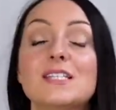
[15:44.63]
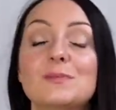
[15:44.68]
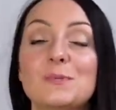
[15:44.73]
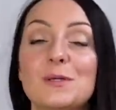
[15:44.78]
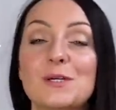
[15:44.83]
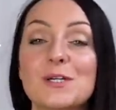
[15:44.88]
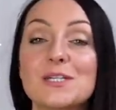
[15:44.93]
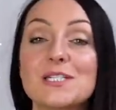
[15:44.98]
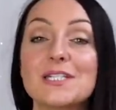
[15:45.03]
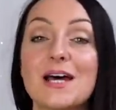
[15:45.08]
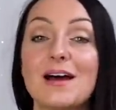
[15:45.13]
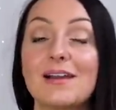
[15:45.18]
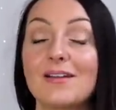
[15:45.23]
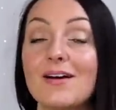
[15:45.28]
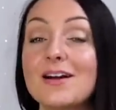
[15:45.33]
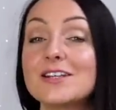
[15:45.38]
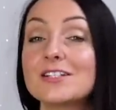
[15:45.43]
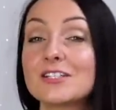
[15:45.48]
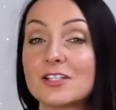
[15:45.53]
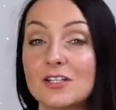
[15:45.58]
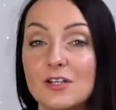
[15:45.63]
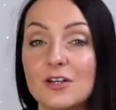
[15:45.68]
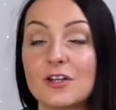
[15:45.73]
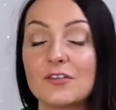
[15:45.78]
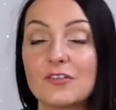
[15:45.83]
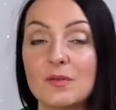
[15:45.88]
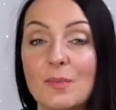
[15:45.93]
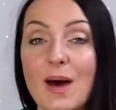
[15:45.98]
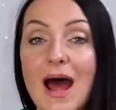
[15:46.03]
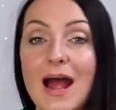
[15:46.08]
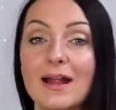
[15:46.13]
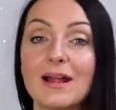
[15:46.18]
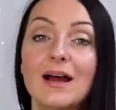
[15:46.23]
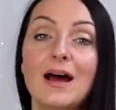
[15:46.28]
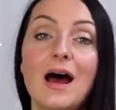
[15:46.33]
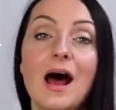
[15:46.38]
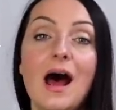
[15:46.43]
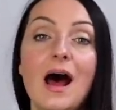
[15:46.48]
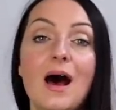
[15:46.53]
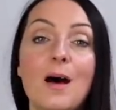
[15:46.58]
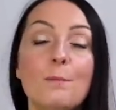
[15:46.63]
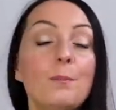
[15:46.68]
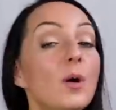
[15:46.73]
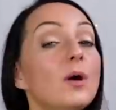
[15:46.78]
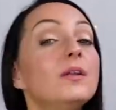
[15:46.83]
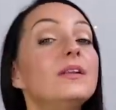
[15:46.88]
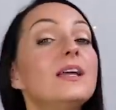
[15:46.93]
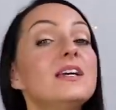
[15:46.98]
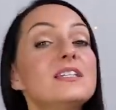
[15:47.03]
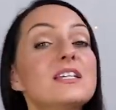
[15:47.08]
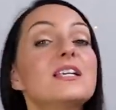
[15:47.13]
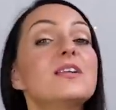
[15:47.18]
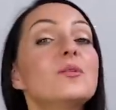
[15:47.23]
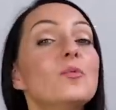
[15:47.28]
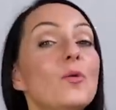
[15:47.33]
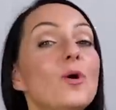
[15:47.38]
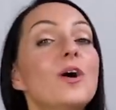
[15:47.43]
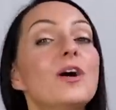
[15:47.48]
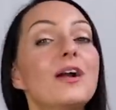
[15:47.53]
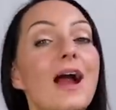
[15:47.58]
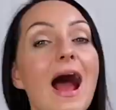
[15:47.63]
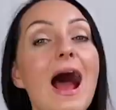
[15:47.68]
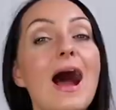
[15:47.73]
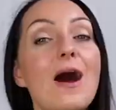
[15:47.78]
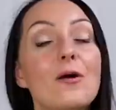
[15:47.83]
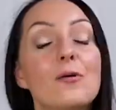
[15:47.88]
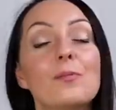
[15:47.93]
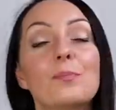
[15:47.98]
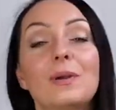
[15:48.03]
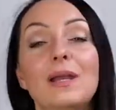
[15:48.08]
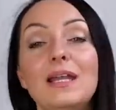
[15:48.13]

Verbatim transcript: It's because I liked the look of the bag, but they didn't work out.